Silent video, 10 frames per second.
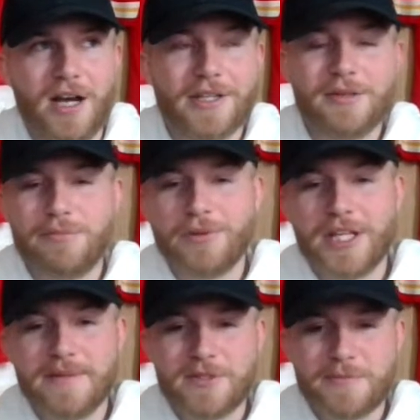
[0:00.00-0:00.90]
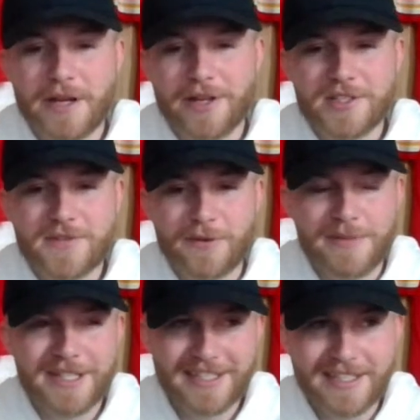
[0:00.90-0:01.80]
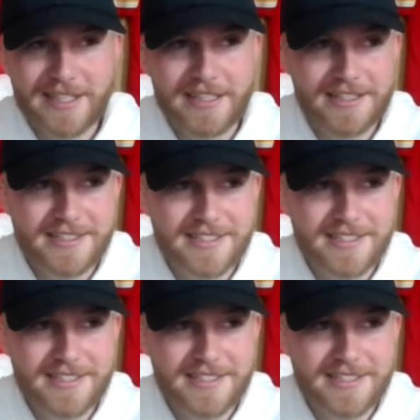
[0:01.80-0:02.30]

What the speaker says: I can blame his parents for being idiots